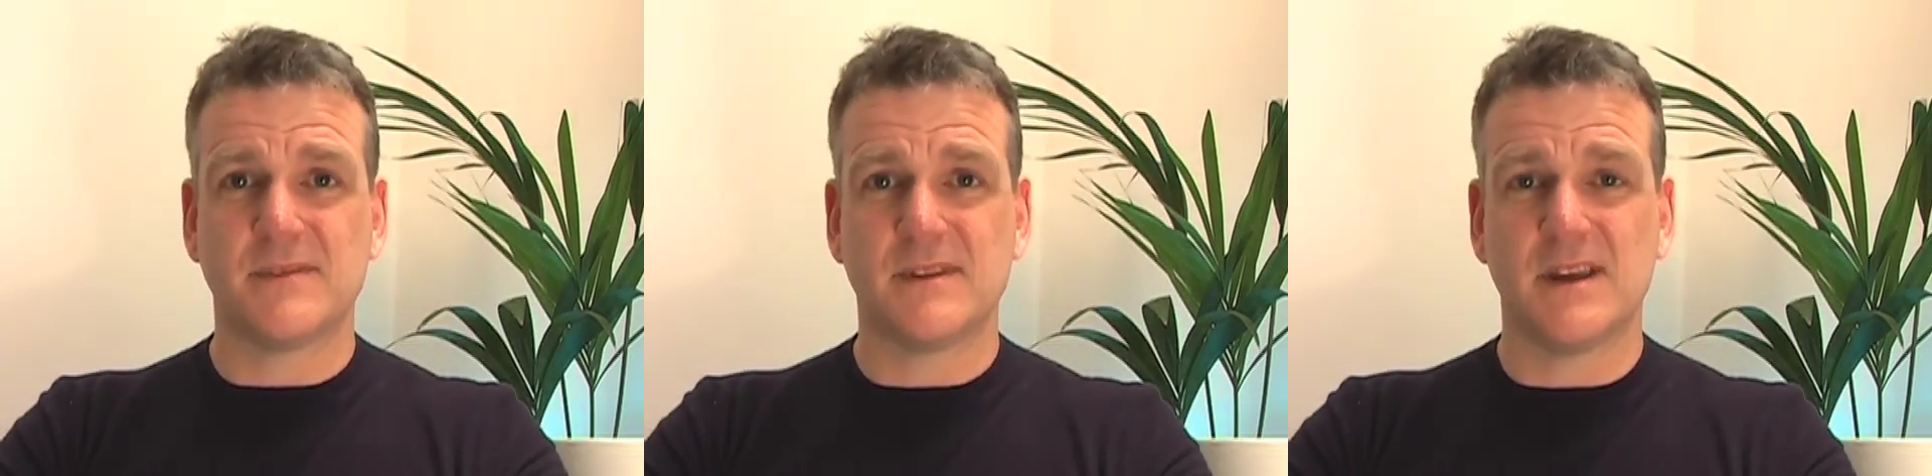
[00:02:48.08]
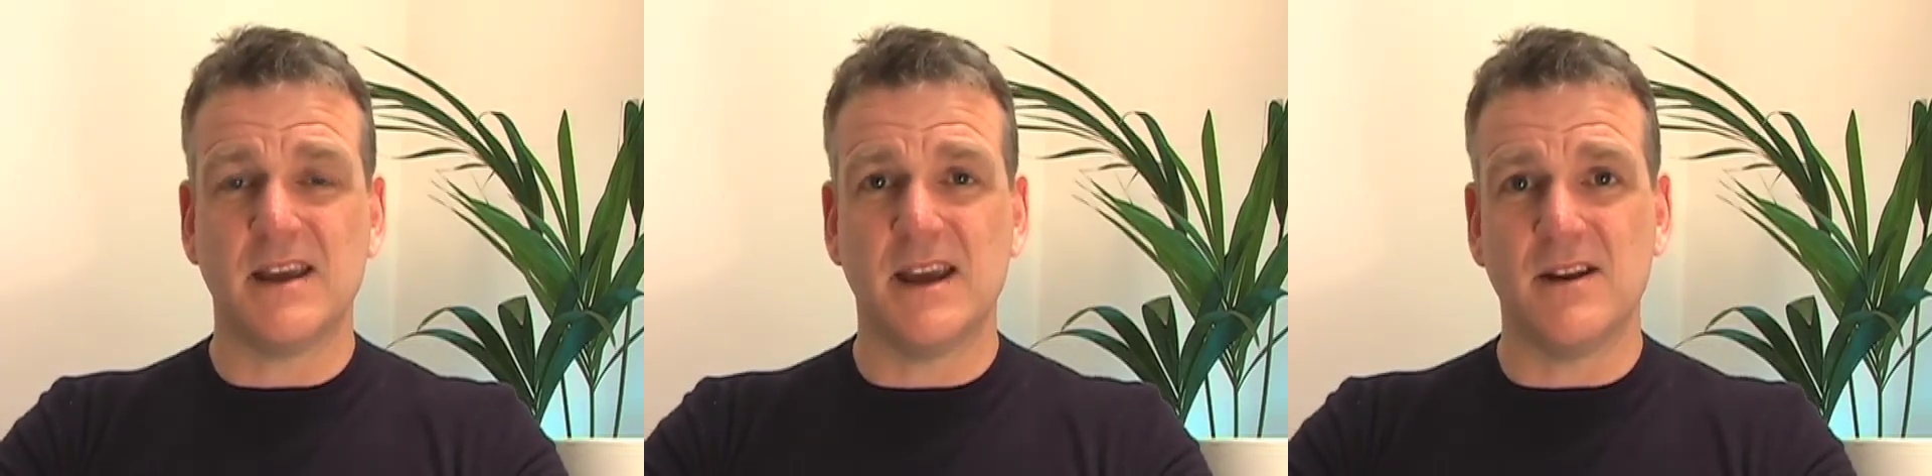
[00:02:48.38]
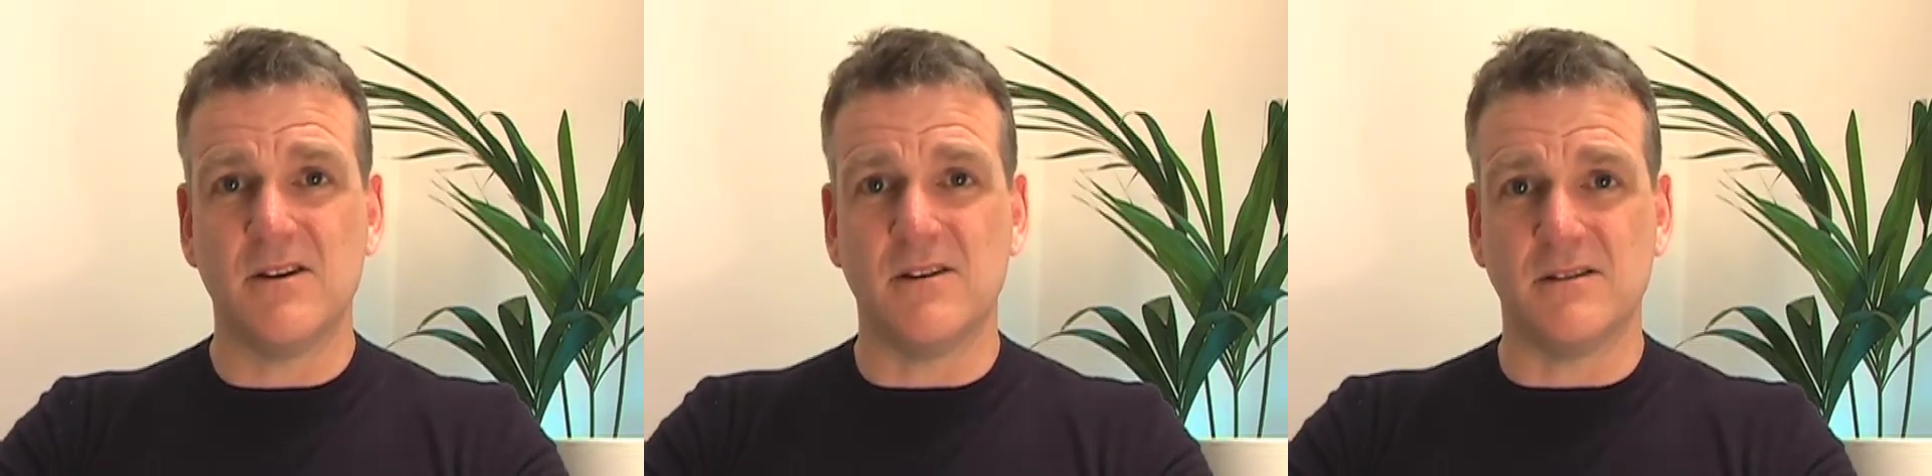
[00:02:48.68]
How are you
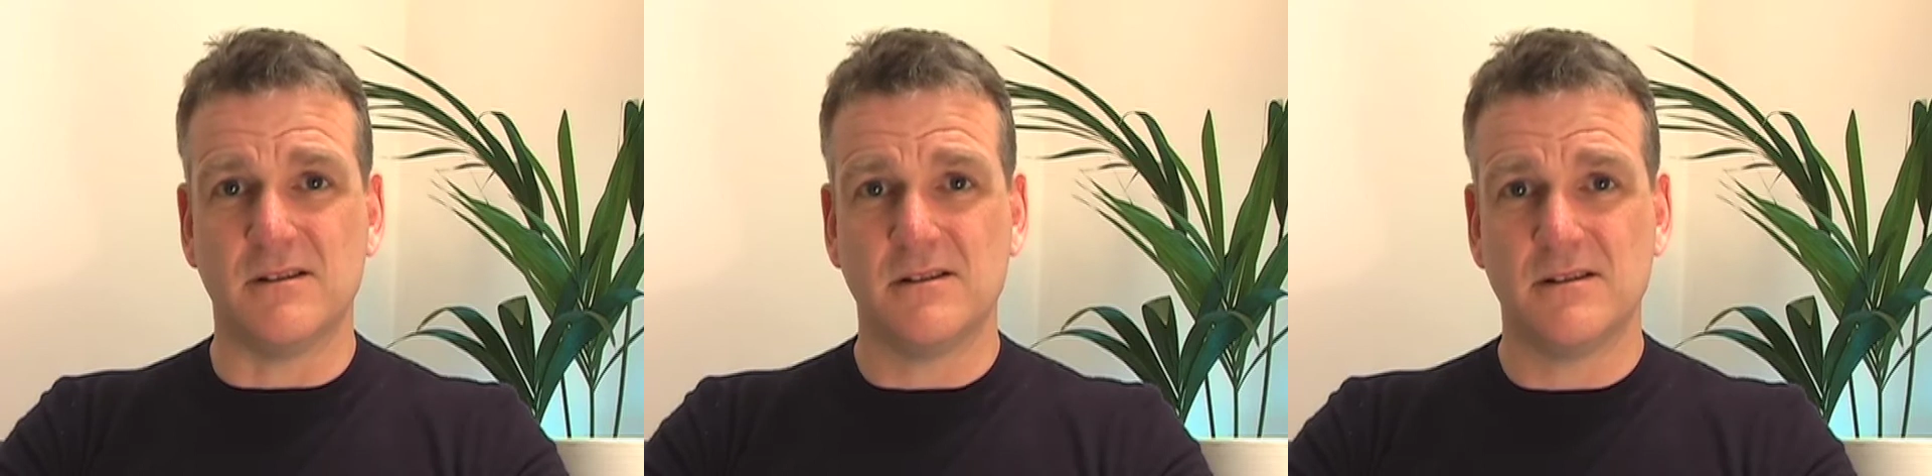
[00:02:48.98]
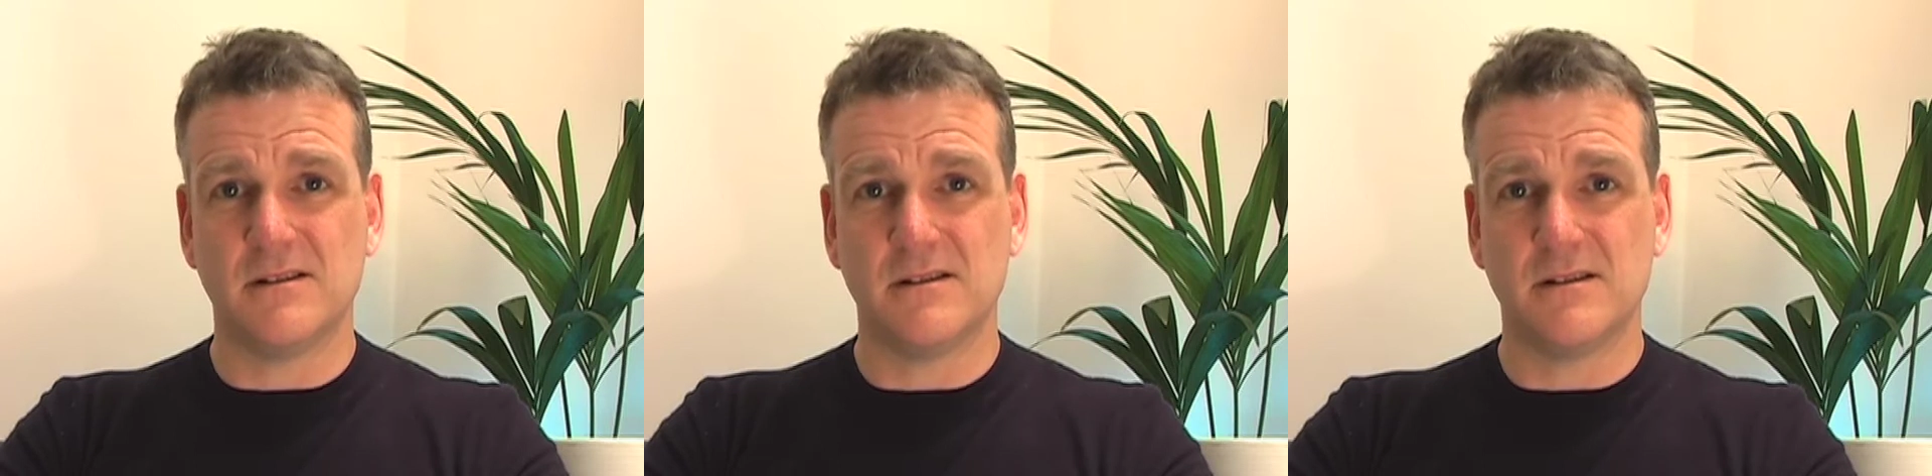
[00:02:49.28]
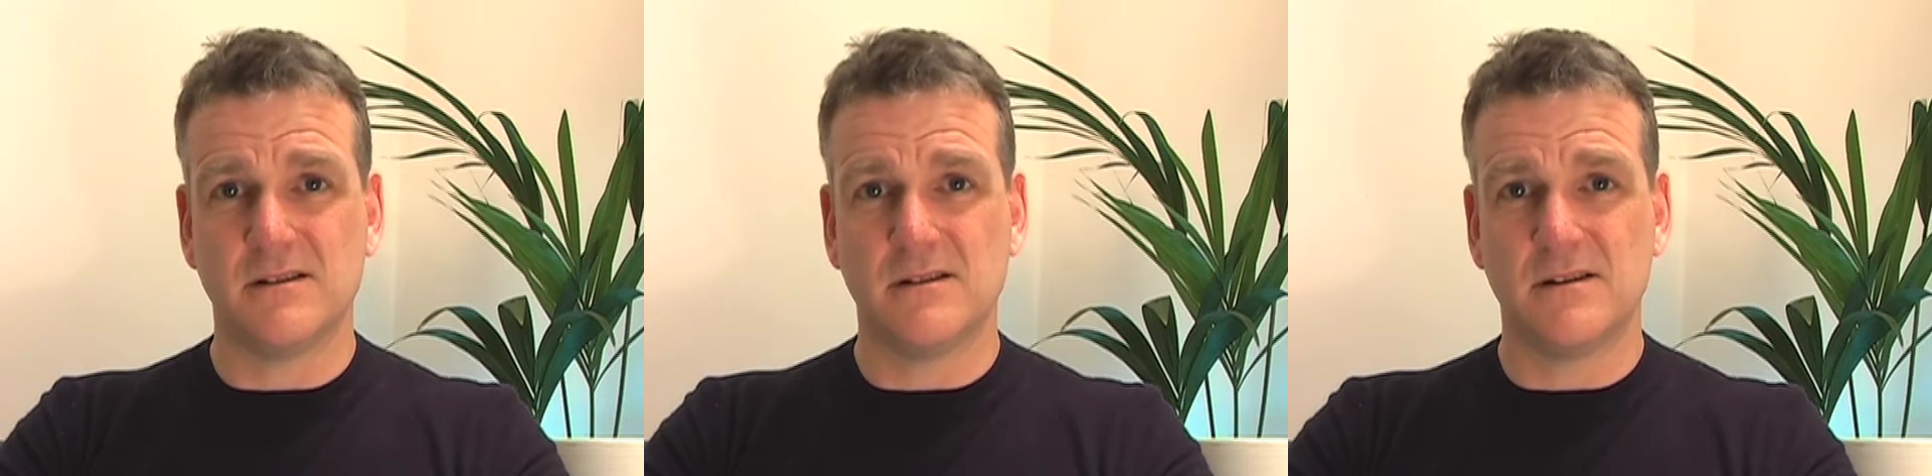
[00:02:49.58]
getting on?
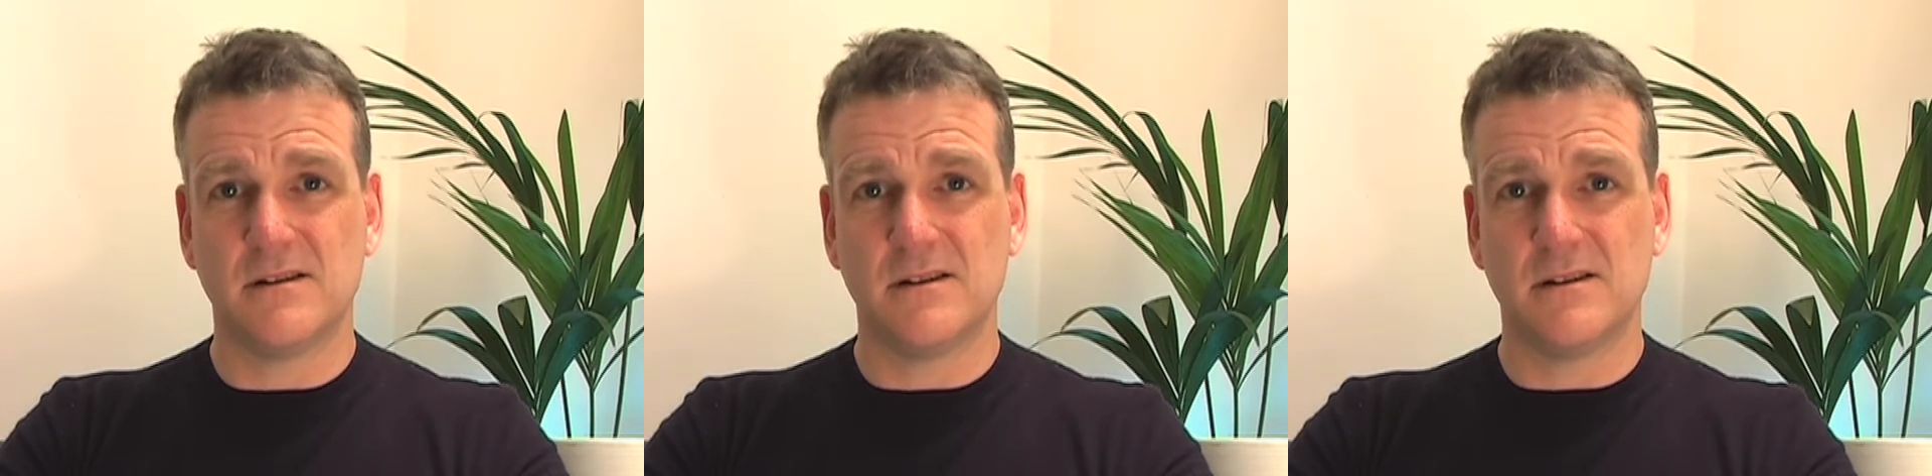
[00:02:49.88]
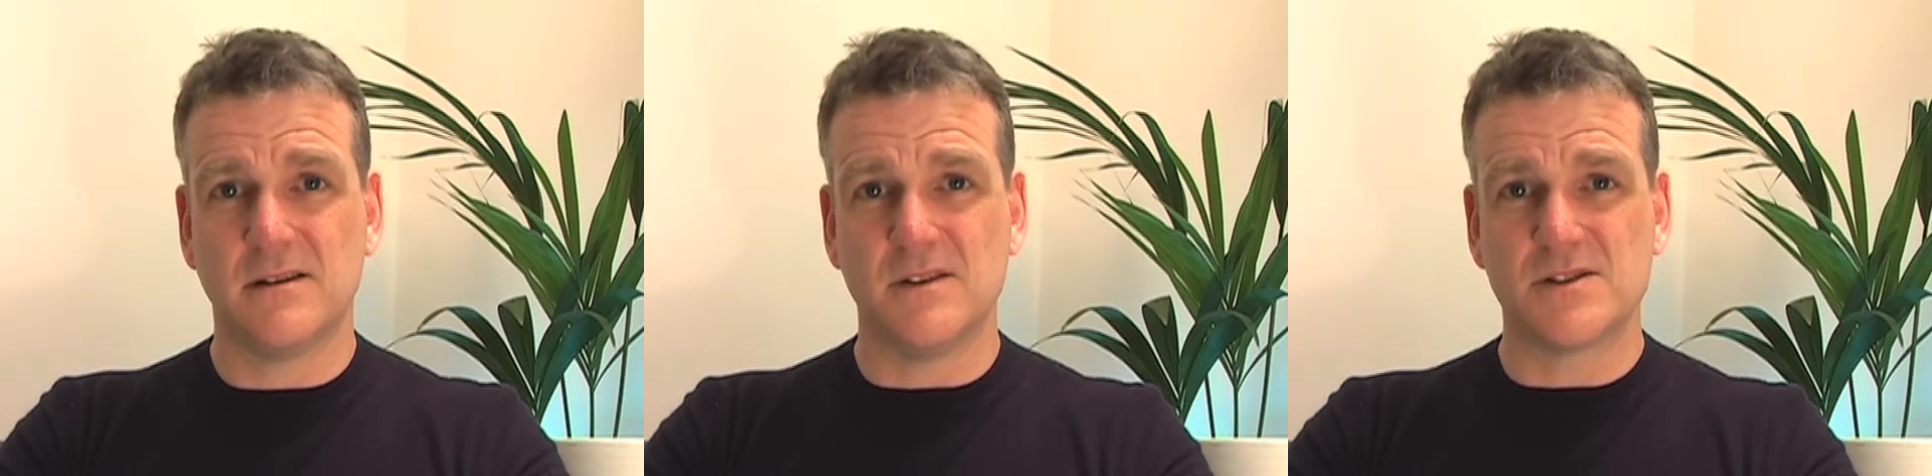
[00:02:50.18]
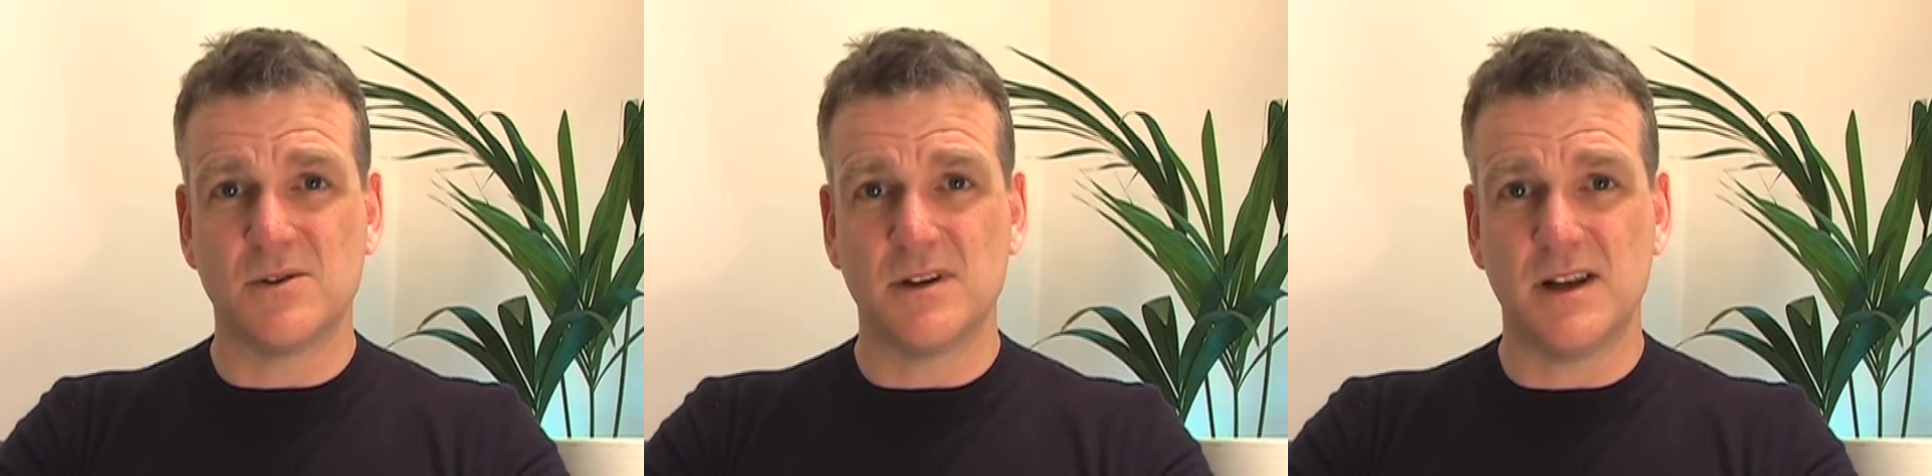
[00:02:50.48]
You
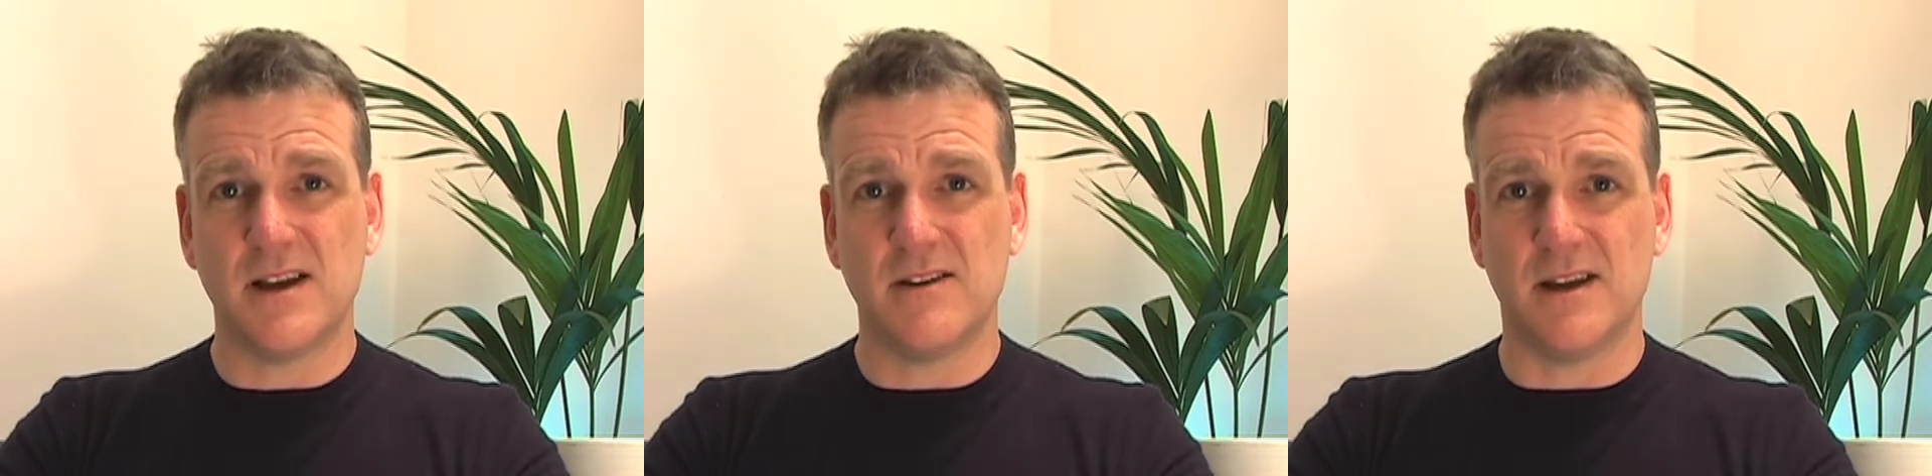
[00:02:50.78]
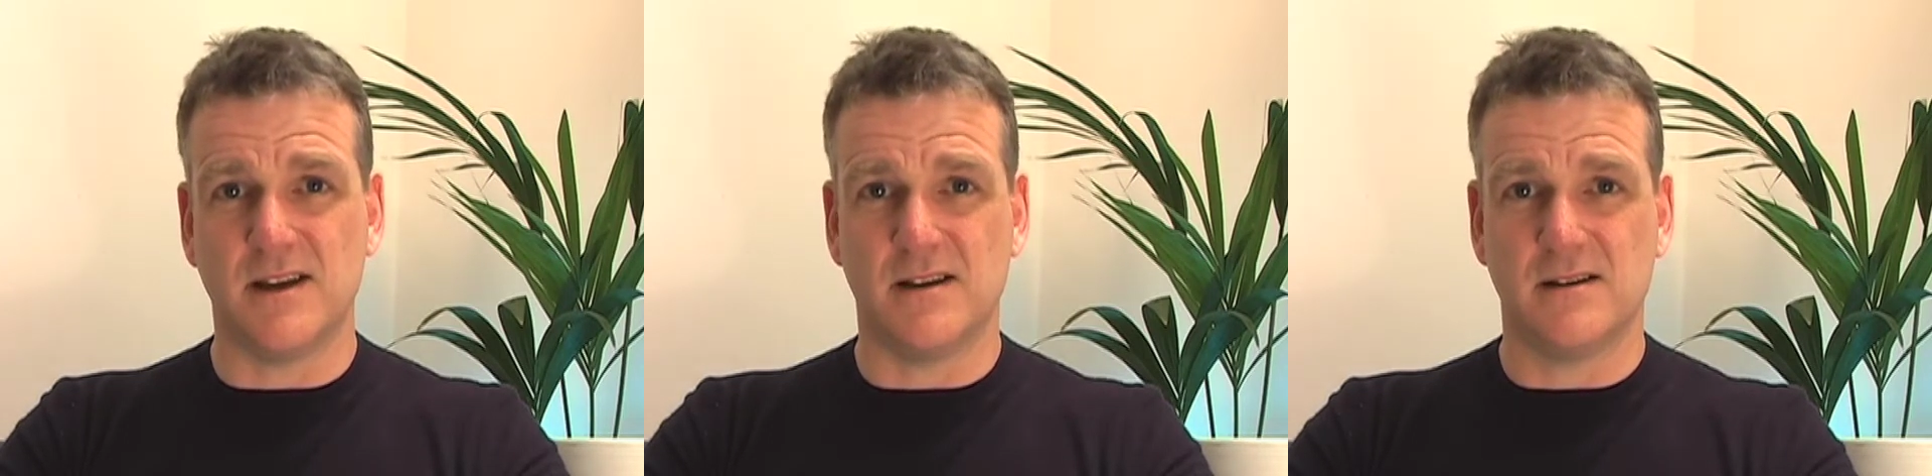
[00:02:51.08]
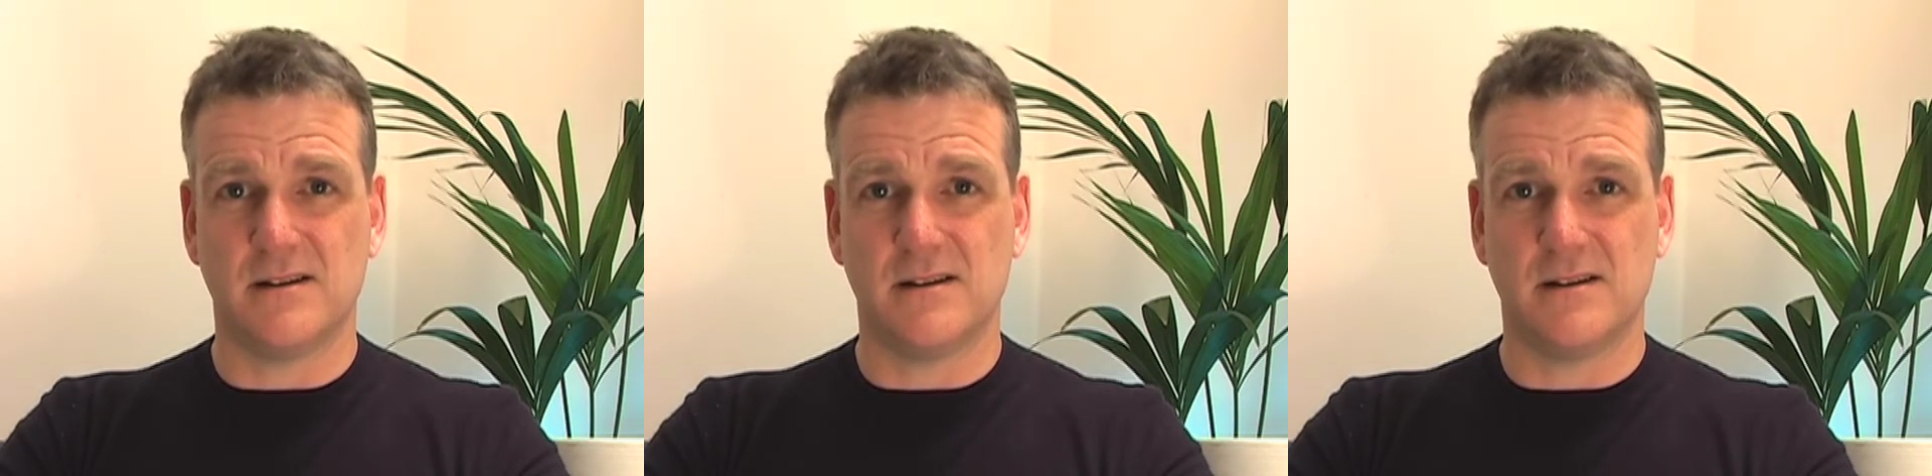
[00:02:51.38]
sorted it out yet?